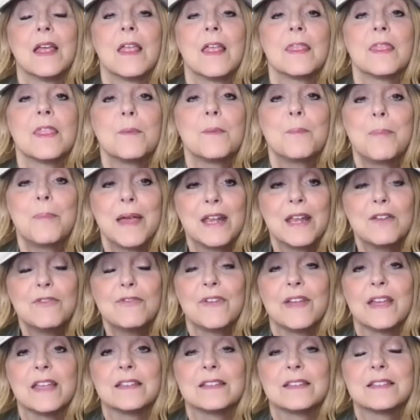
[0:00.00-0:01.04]
The
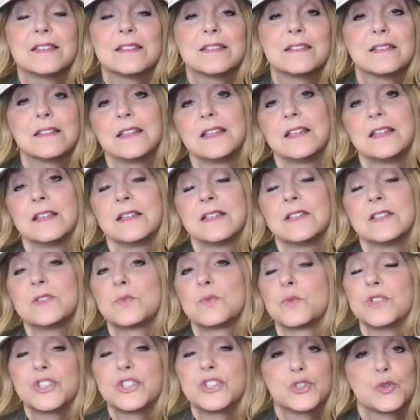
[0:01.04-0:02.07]
benefits is
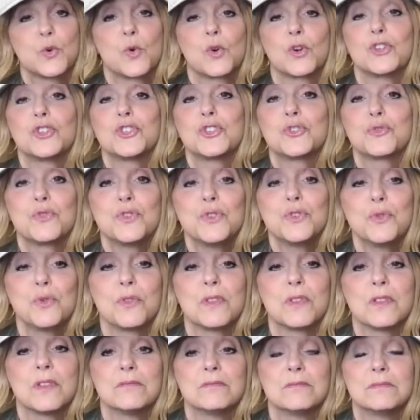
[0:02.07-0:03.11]
restored
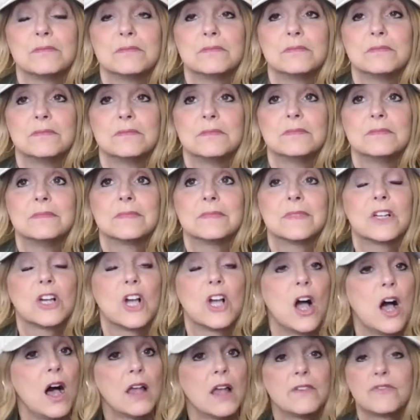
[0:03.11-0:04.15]
truth,
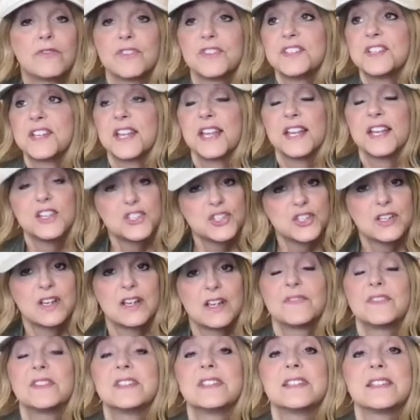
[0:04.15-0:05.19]
confrontation
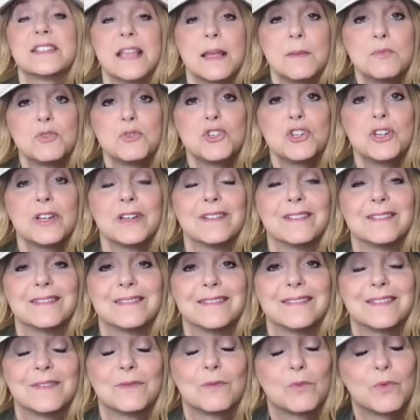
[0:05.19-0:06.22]
of the deception.
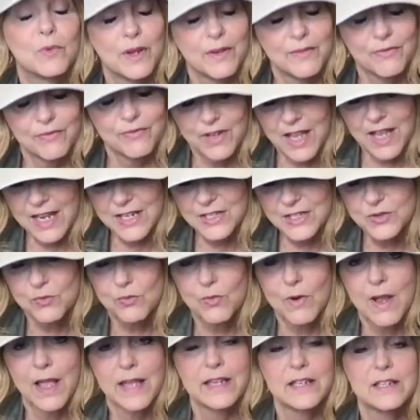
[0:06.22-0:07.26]
It flies
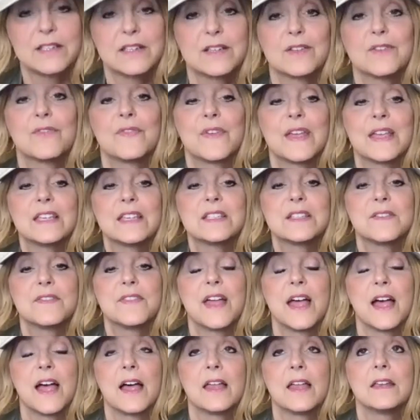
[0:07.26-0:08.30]
right into the face of
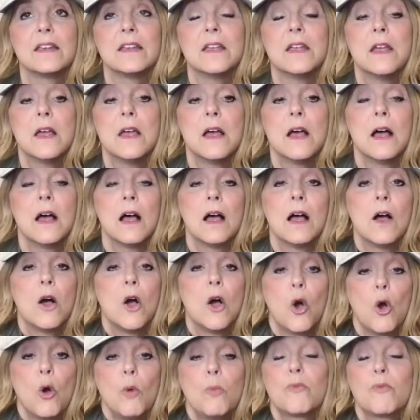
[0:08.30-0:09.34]
that. a
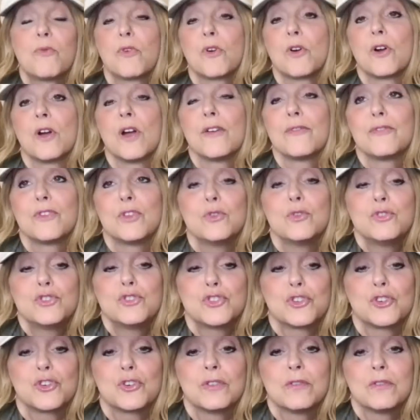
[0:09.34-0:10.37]
hope for a
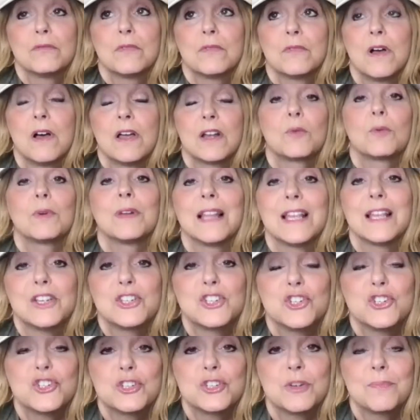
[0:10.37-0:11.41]
future on a
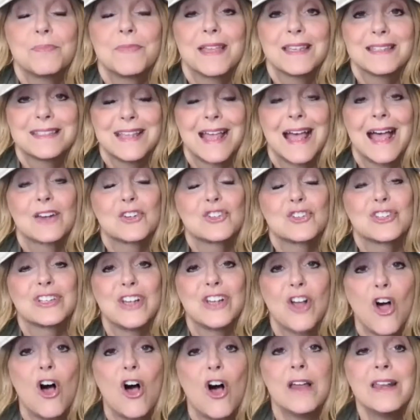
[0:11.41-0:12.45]
relationship that's
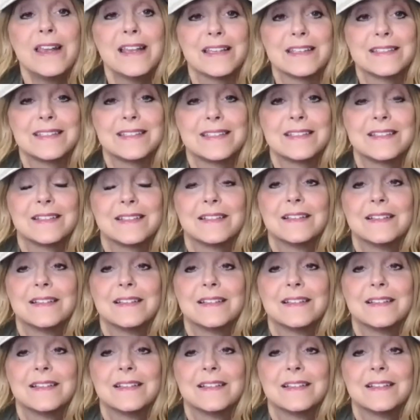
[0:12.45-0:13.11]
actually honest.